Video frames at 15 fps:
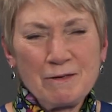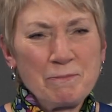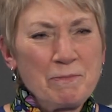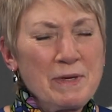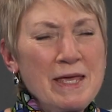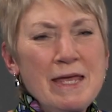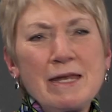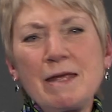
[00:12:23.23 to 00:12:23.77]

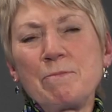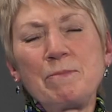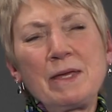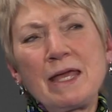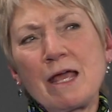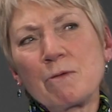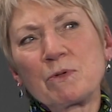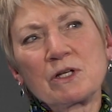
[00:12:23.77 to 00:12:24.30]
being
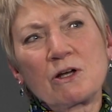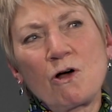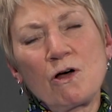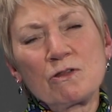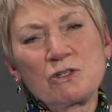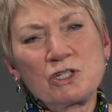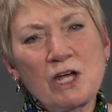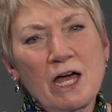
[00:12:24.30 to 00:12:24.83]
able to
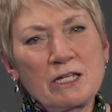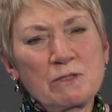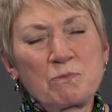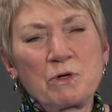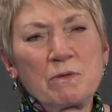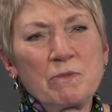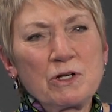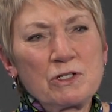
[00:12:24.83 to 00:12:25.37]
call the shots
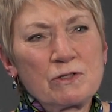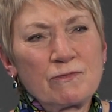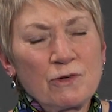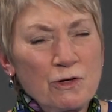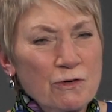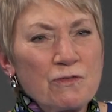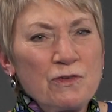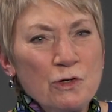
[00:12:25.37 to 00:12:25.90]
pretty much for
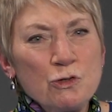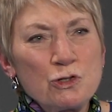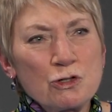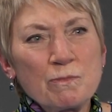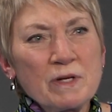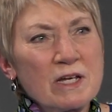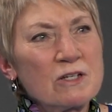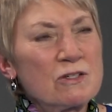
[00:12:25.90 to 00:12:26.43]
your future
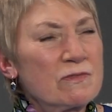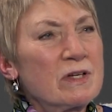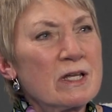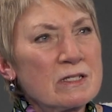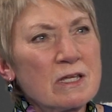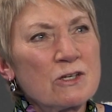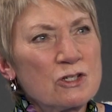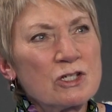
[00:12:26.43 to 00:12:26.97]
because you've
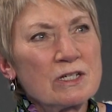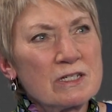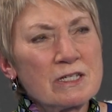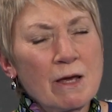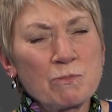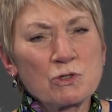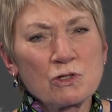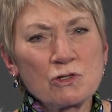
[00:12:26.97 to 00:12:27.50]
done such an
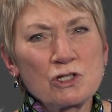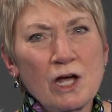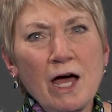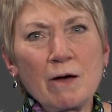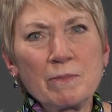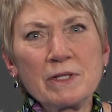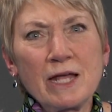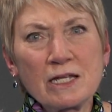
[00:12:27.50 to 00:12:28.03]
exceptional
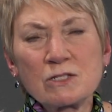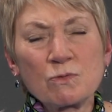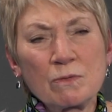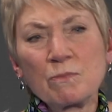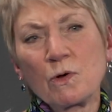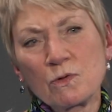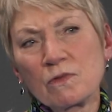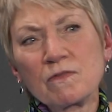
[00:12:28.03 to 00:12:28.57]
job, and that's
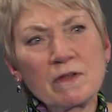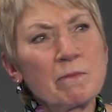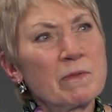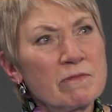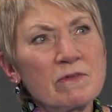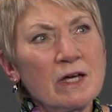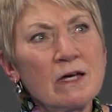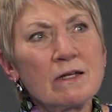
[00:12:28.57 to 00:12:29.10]
what both of them
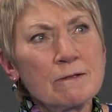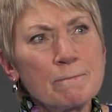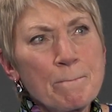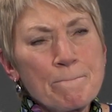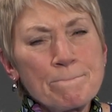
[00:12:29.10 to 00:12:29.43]
have done.